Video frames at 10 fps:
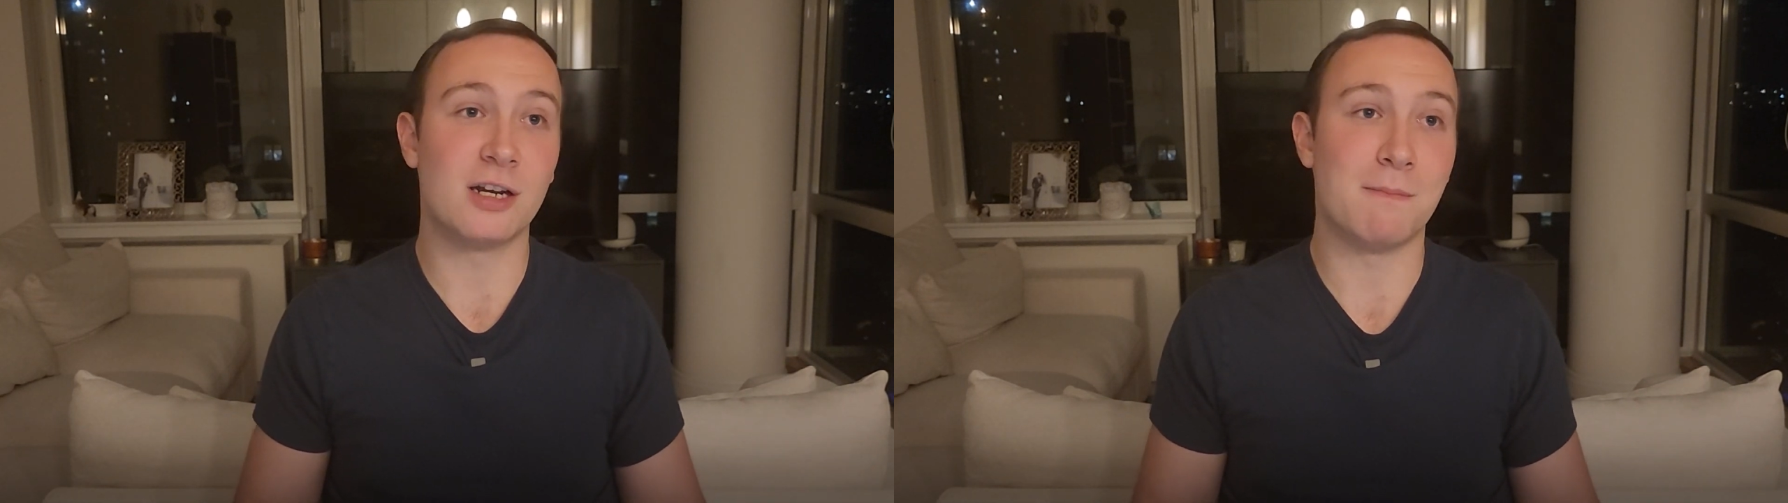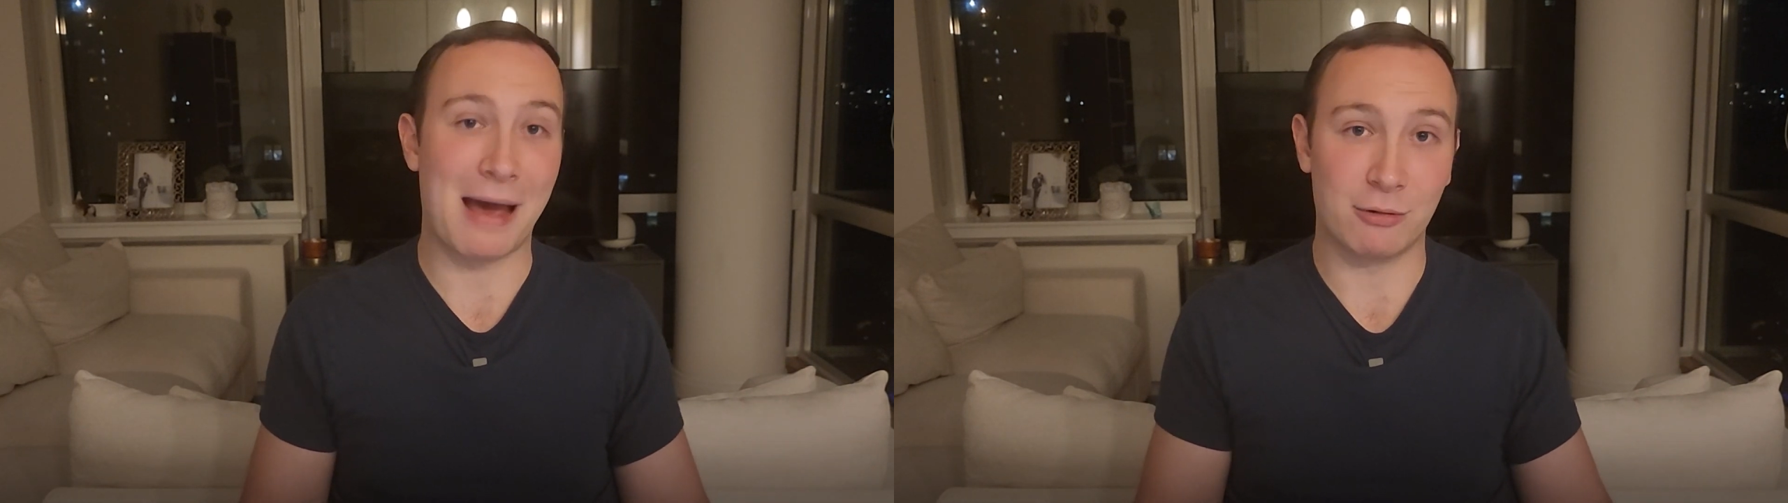
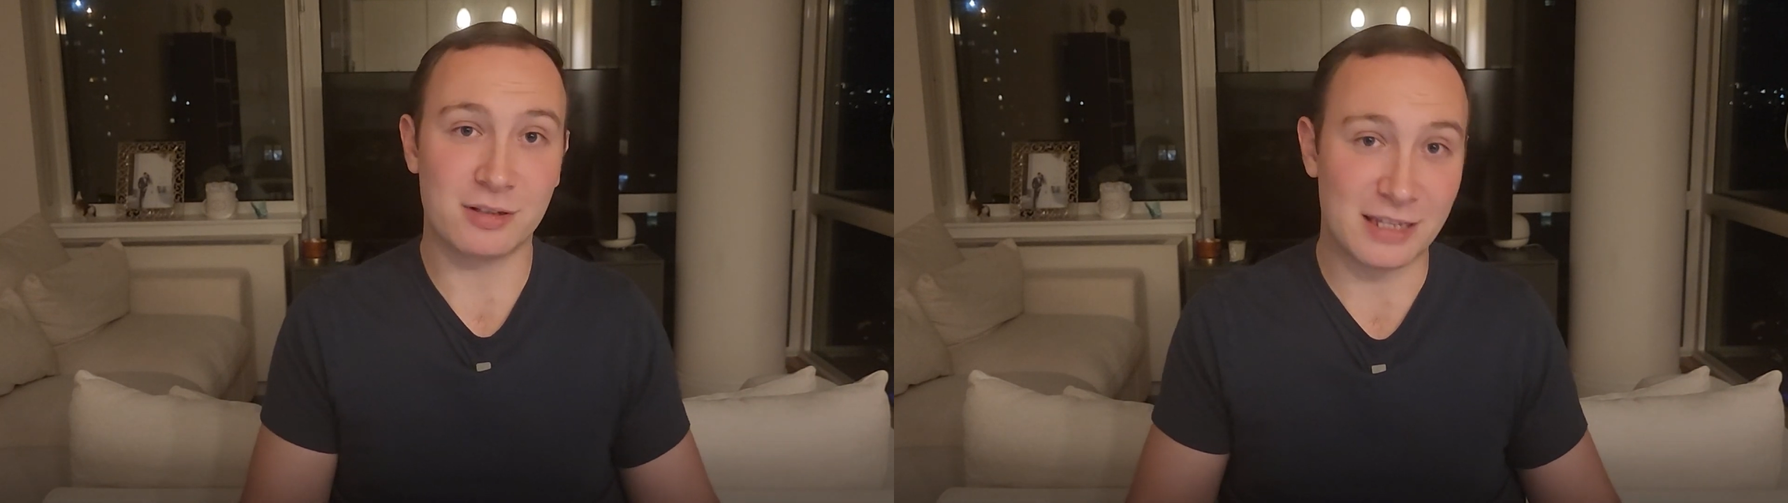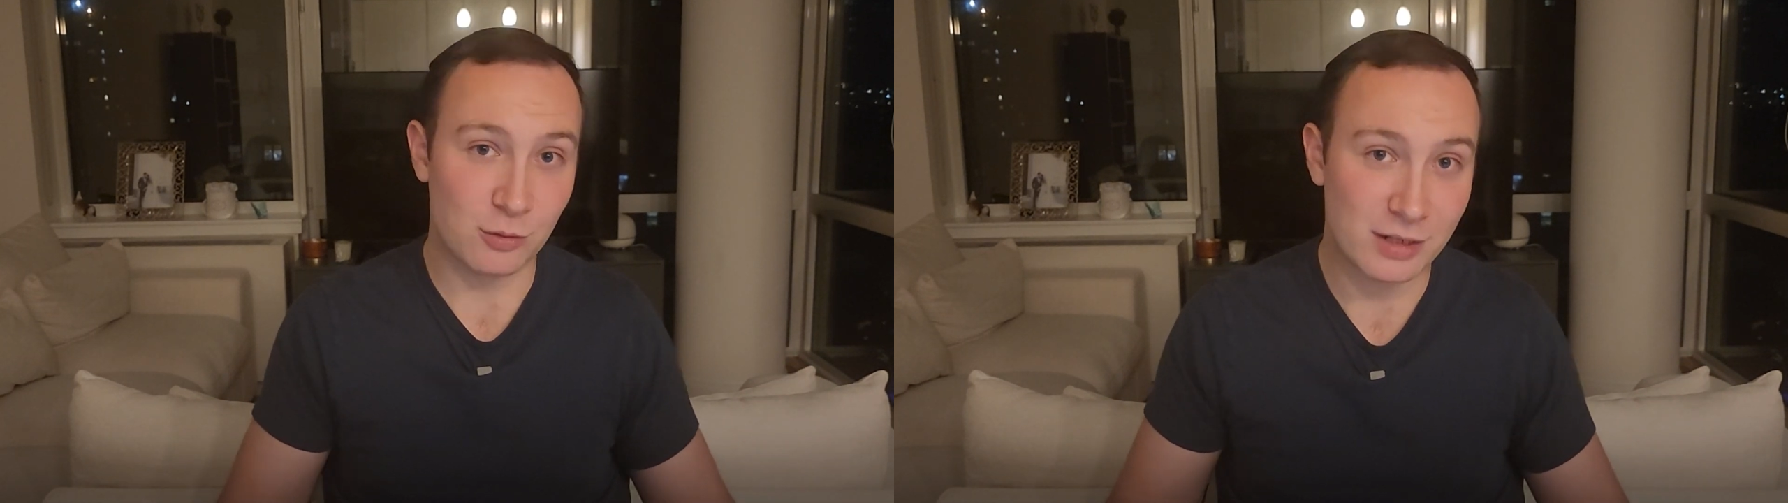amount
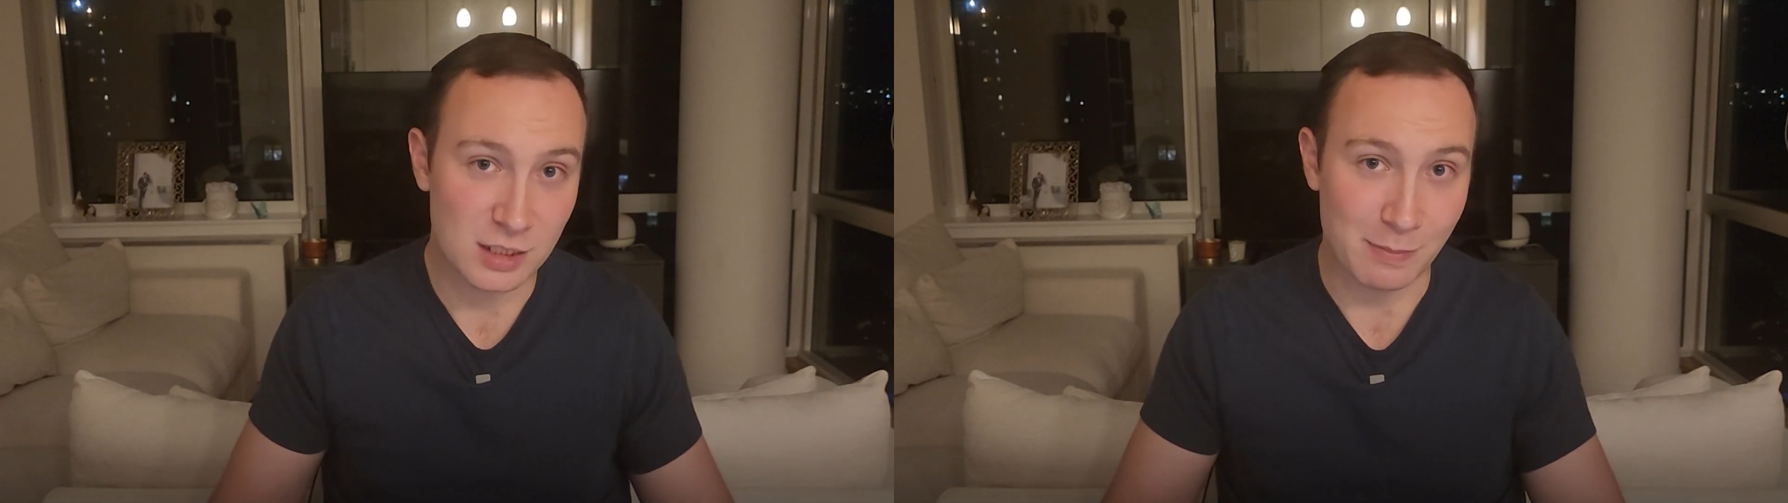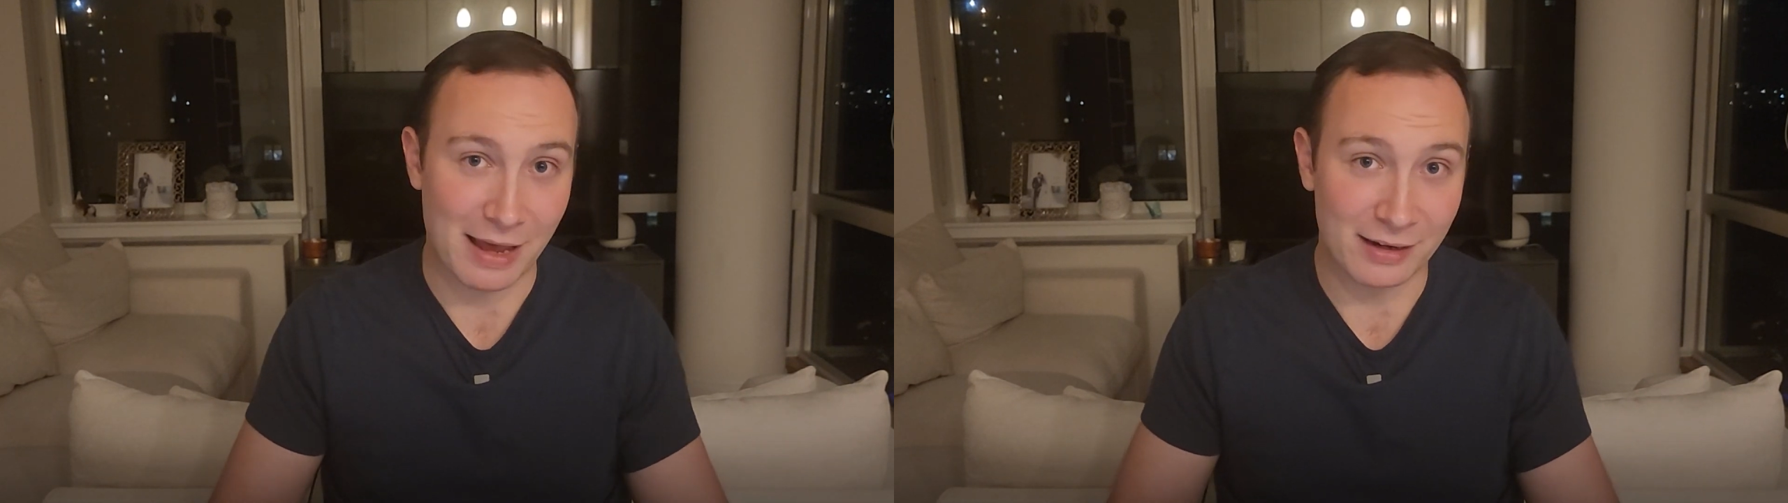that you can
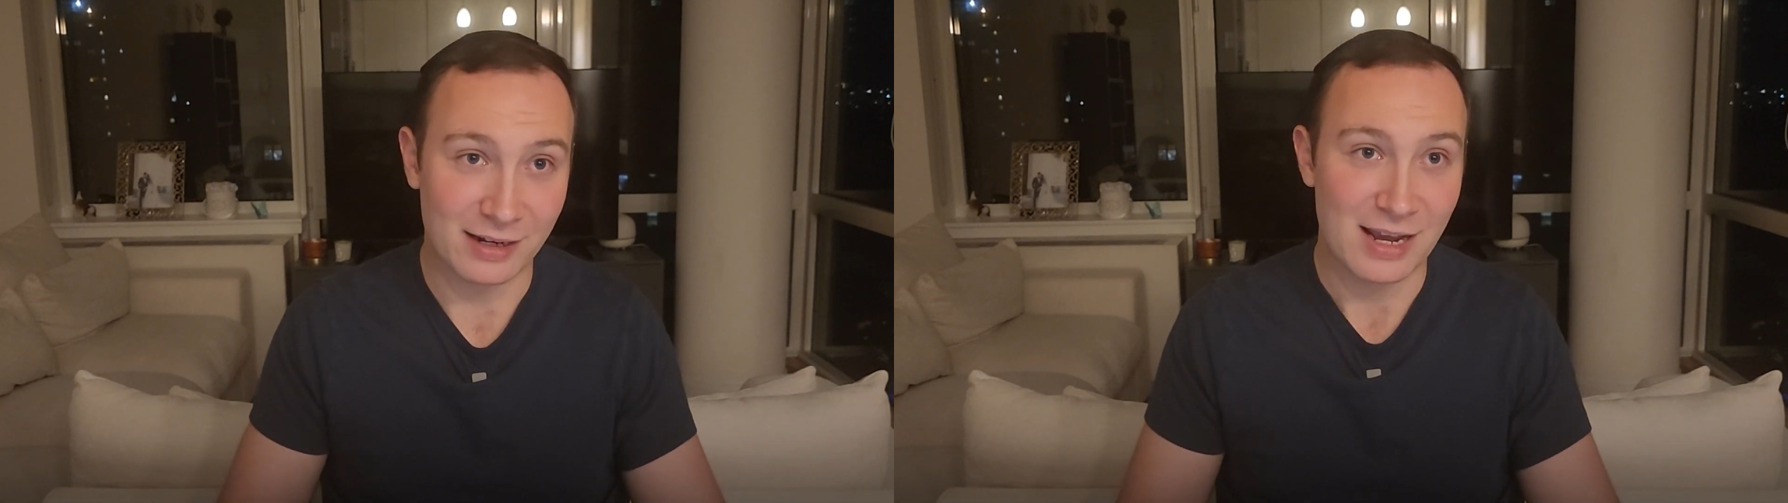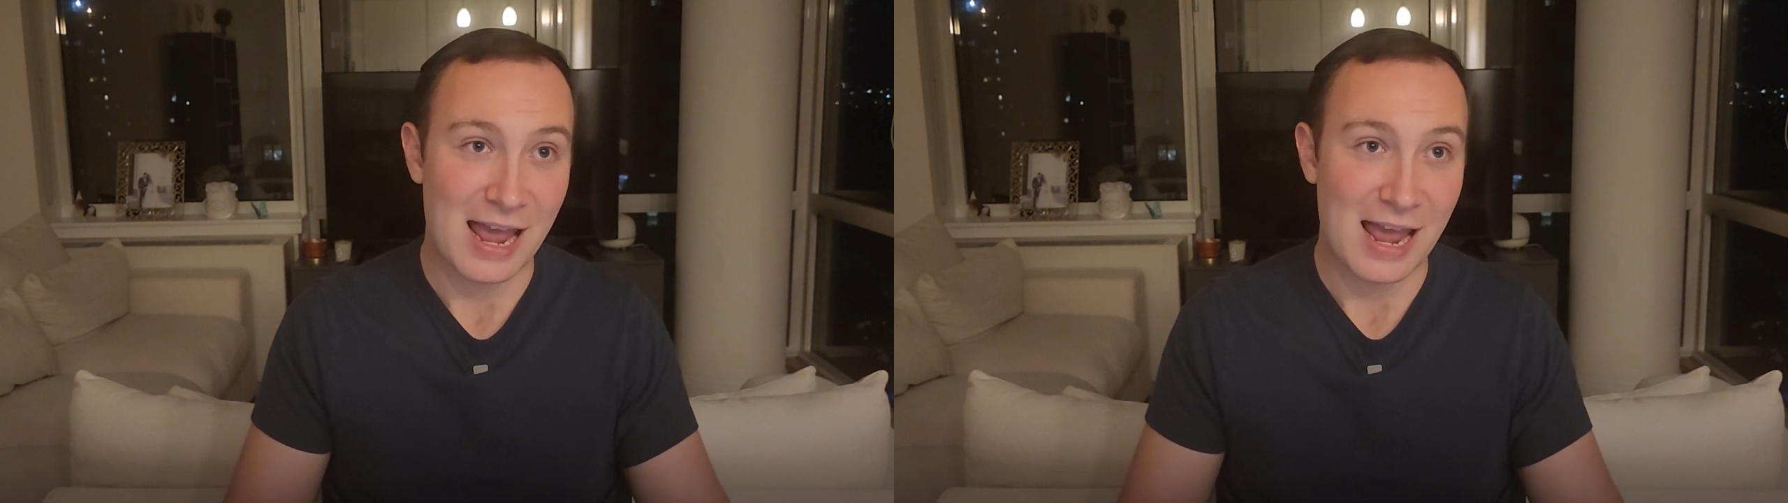spend.